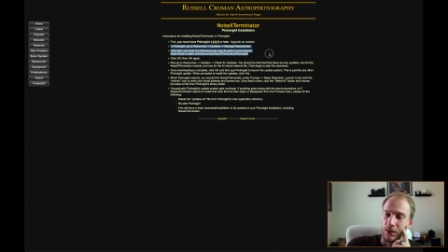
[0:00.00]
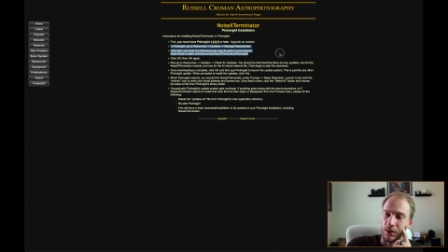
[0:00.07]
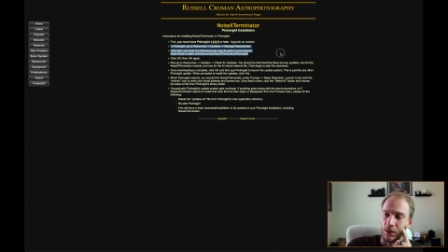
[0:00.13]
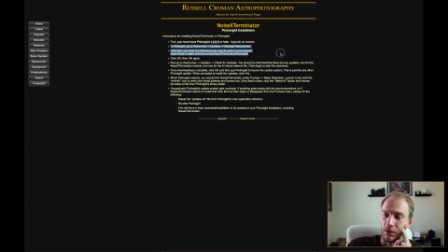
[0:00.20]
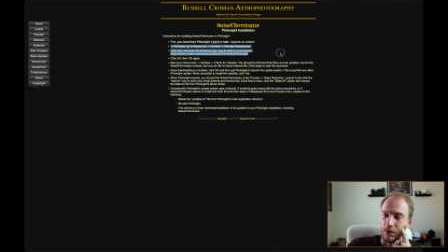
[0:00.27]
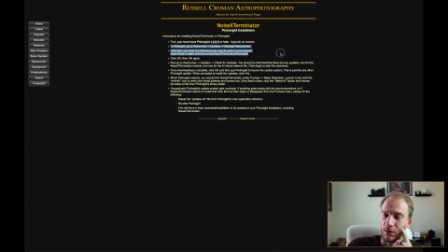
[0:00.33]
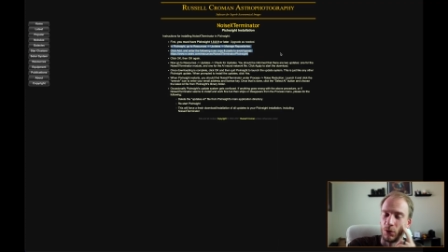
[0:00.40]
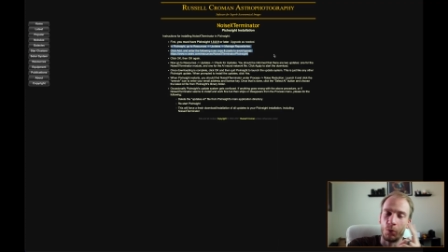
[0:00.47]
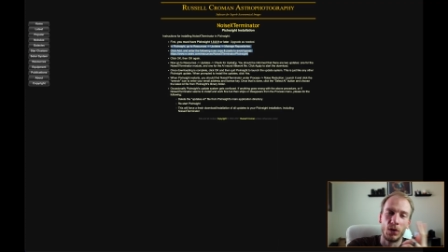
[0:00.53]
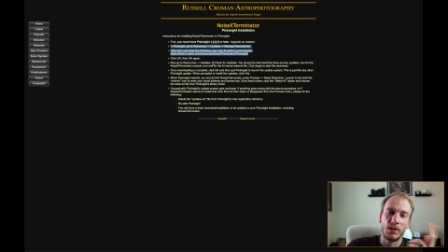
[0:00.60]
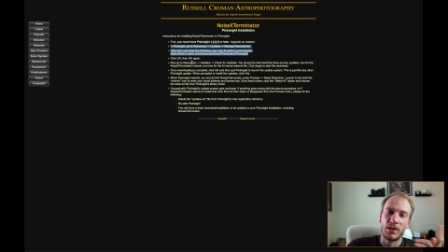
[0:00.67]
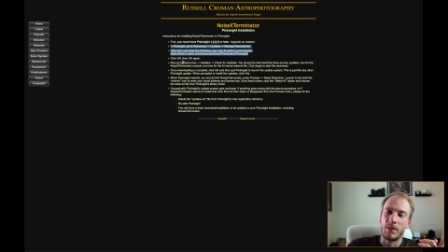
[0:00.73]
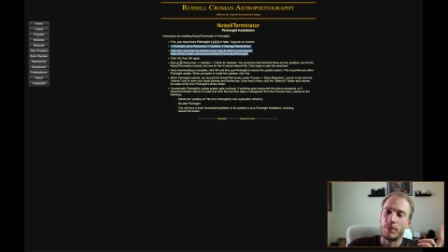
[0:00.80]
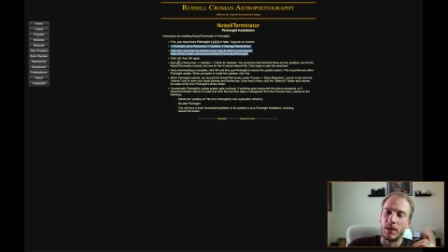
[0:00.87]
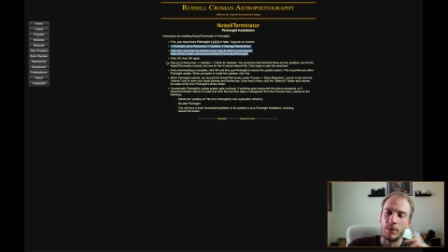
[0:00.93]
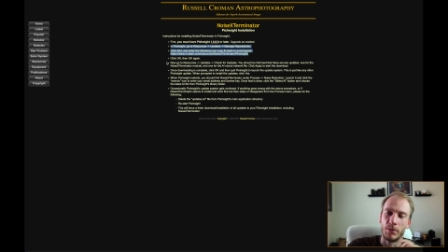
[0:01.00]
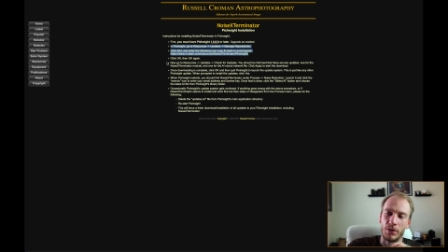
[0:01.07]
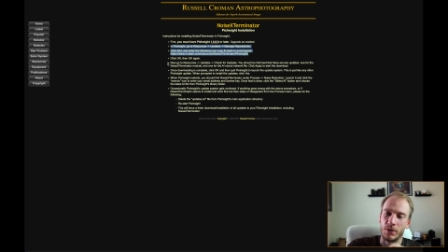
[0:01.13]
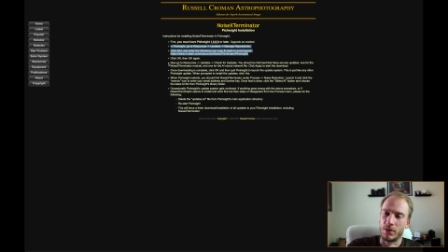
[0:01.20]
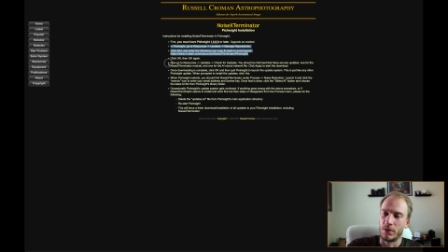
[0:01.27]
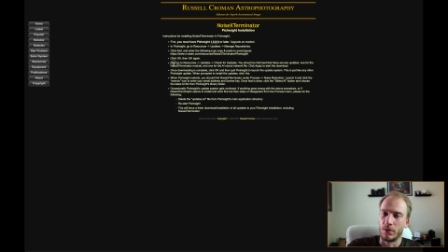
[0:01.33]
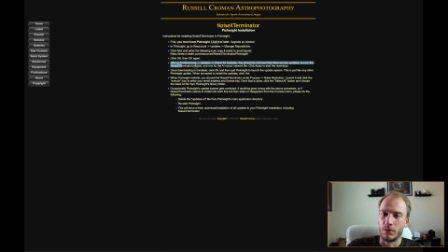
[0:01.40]
uh, it's a one-time
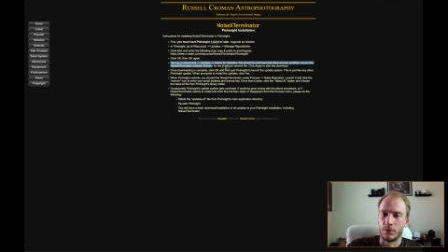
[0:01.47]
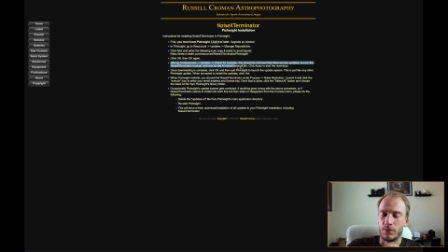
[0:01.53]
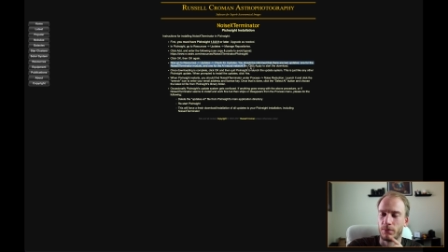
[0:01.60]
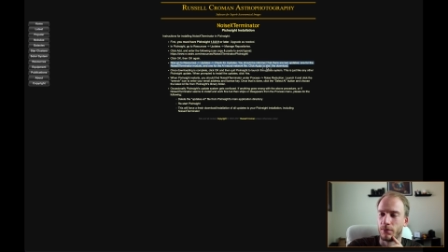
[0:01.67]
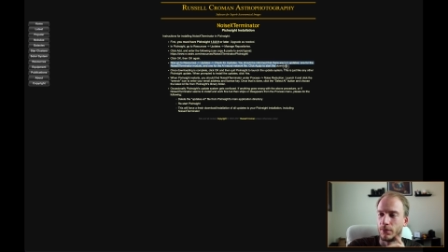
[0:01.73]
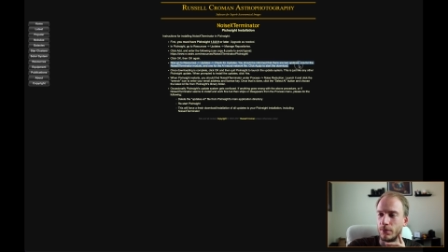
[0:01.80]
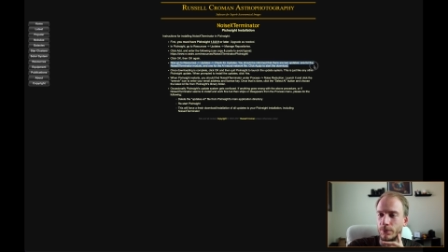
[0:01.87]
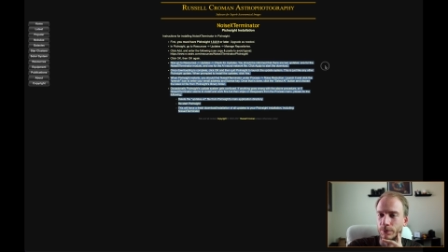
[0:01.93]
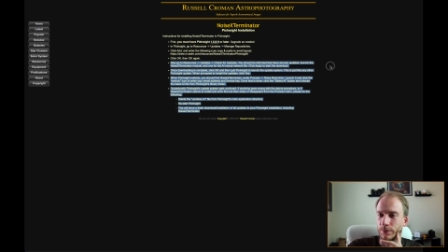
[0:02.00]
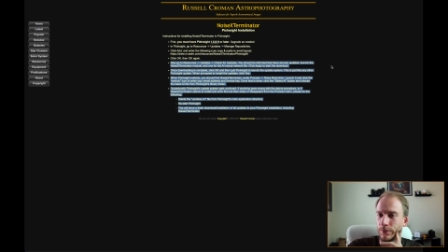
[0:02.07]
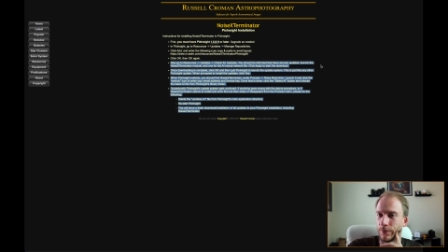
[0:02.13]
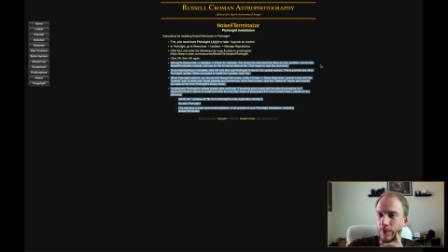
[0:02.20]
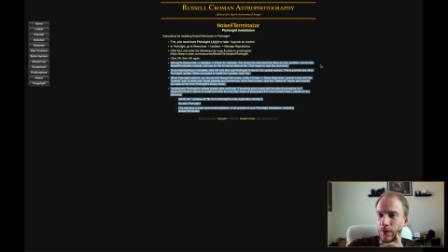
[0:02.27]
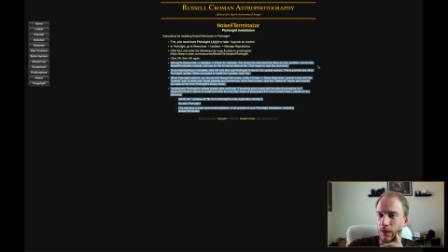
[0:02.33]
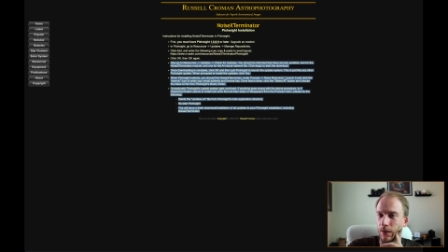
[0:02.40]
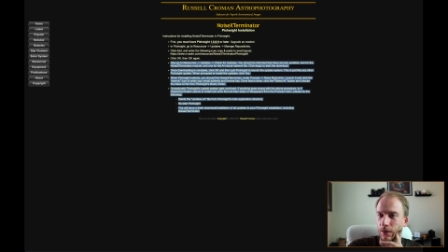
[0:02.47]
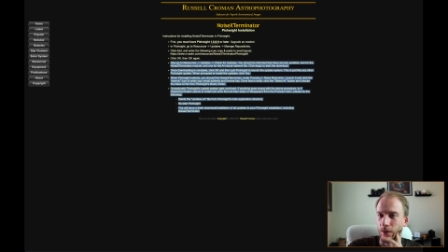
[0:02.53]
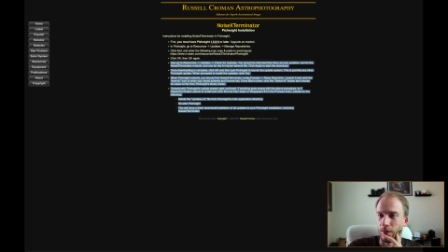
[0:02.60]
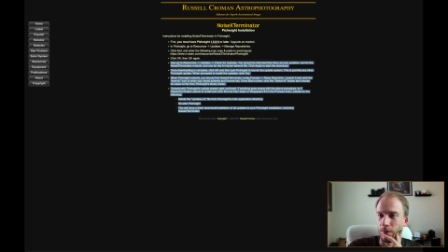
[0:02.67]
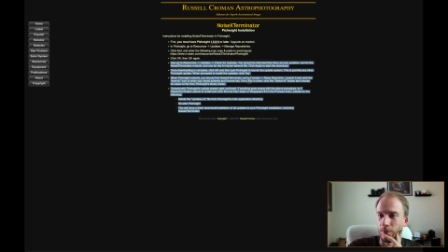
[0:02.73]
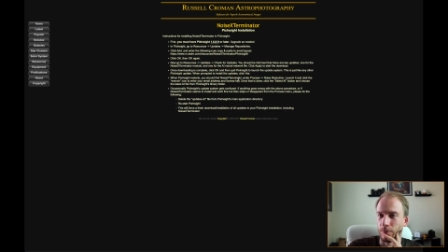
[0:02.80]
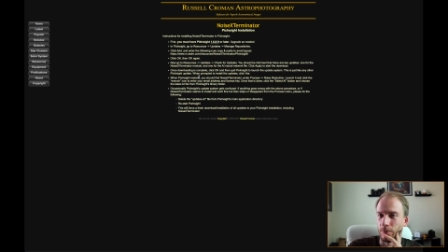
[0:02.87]
payment, so
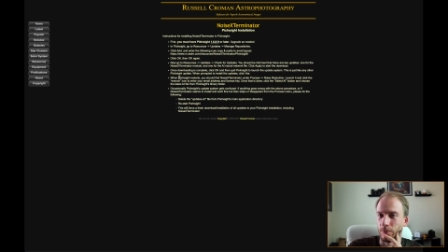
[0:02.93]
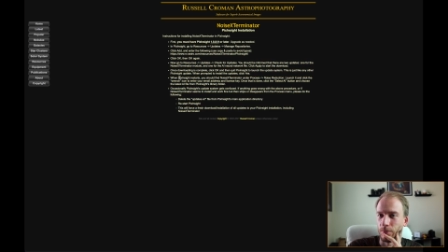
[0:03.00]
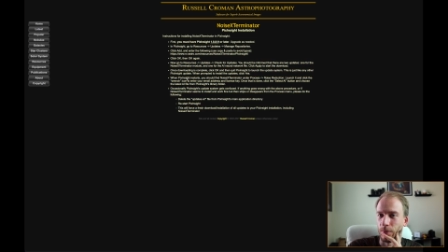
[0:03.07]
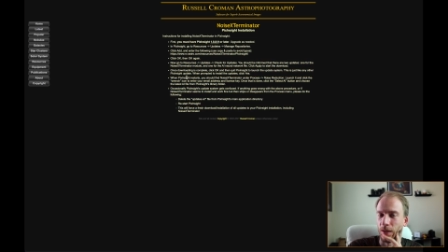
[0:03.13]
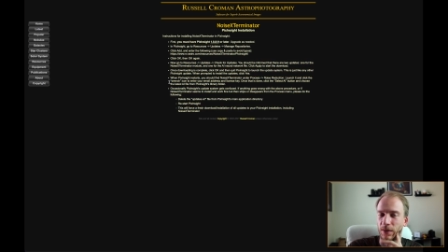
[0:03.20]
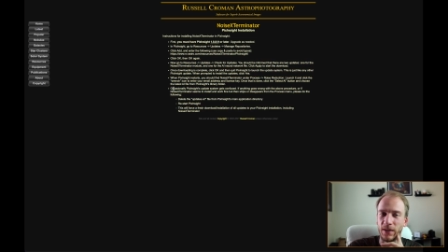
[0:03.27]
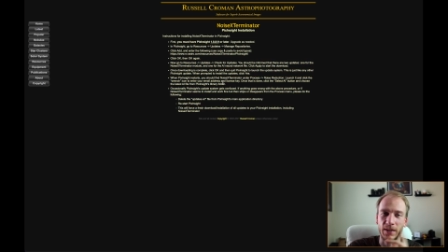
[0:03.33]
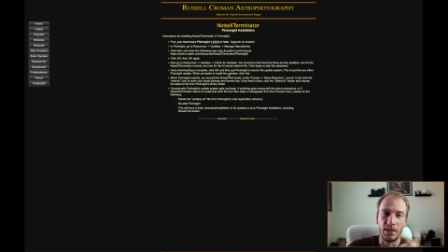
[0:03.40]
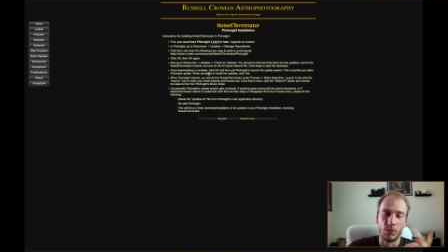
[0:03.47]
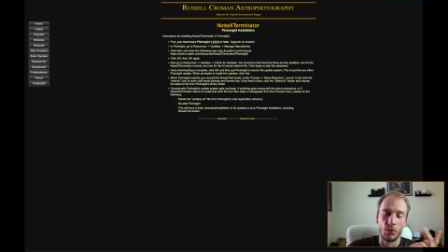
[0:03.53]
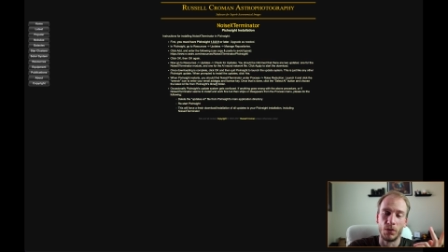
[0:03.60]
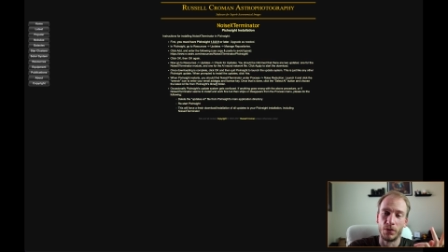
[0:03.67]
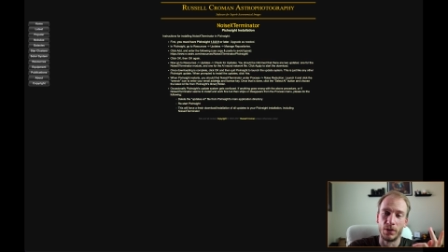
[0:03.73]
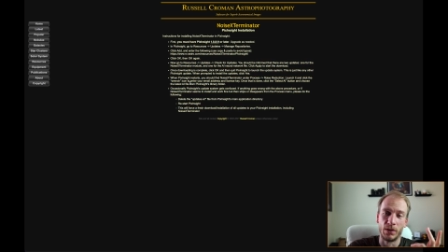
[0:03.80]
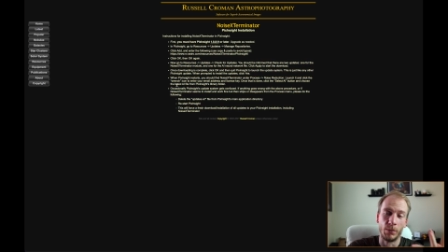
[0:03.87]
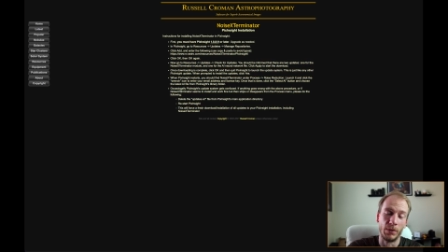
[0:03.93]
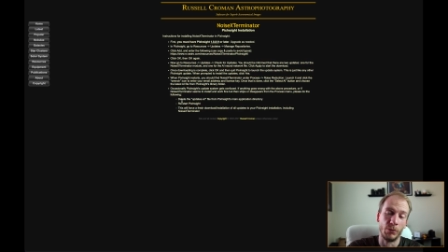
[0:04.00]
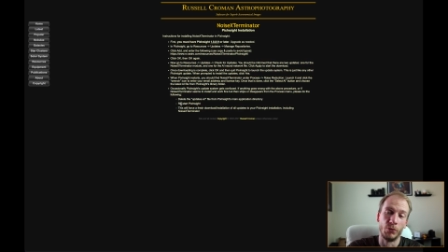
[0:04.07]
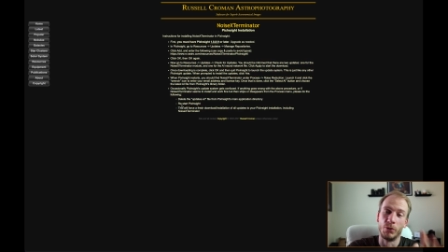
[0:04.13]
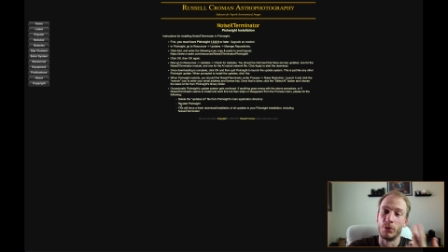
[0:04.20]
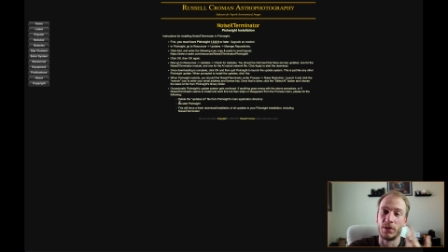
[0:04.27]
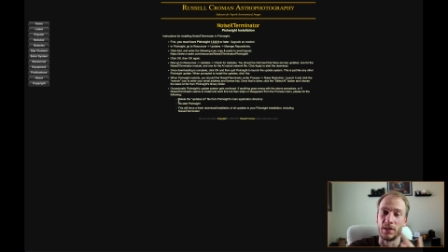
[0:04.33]
um, I think it's worth it. I mean,
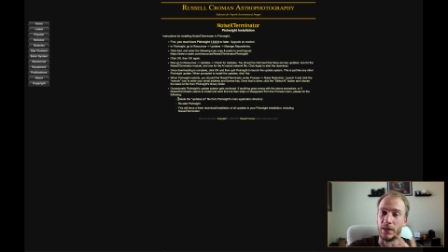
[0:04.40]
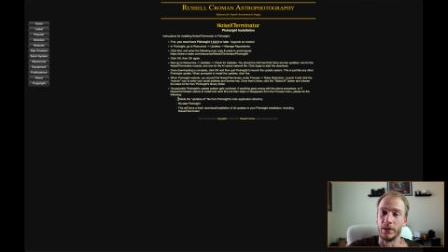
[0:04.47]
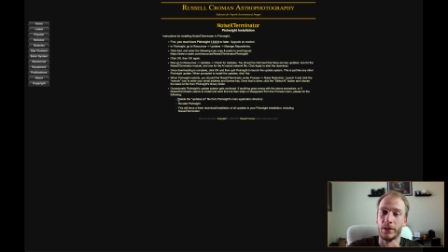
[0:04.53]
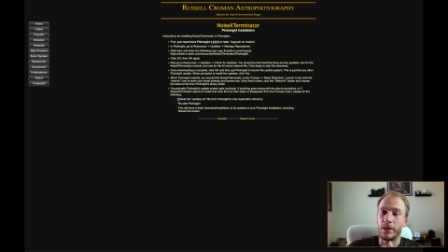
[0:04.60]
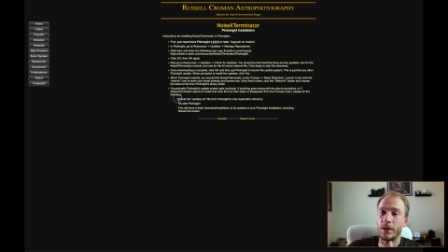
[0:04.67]
we'll see.